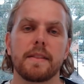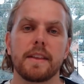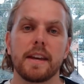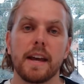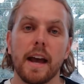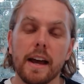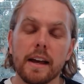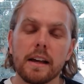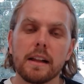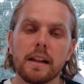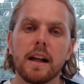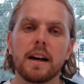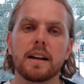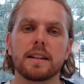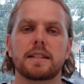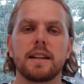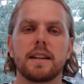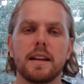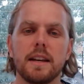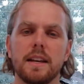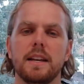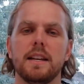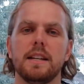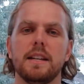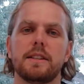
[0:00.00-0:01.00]
The
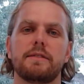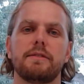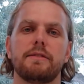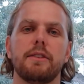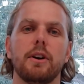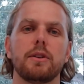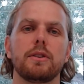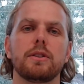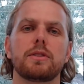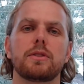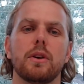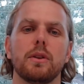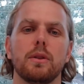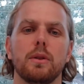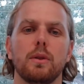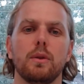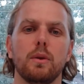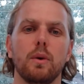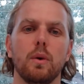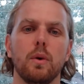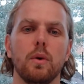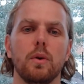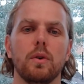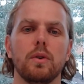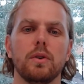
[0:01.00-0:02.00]
ALRC is focused
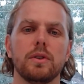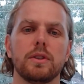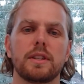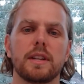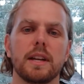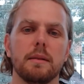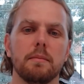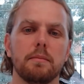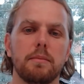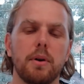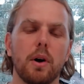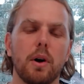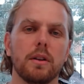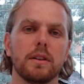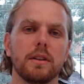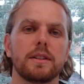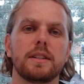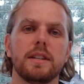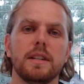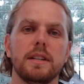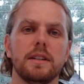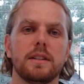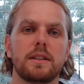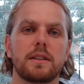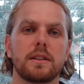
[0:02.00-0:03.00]
on laws and
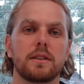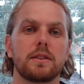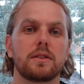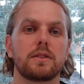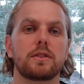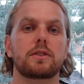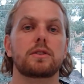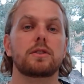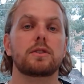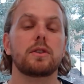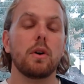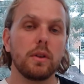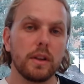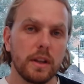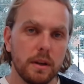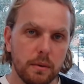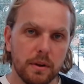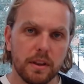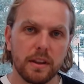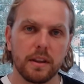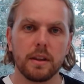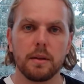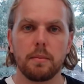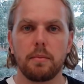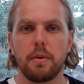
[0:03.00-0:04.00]
policies solely
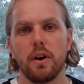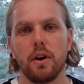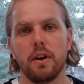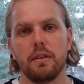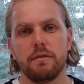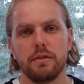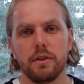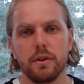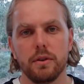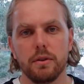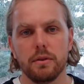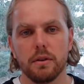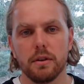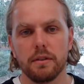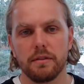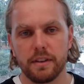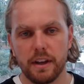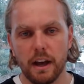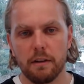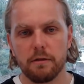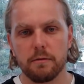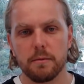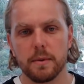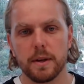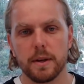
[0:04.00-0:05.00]
within the purview
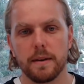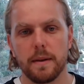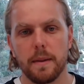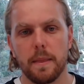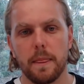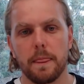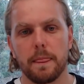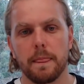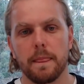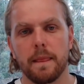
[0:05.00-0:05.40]
of government.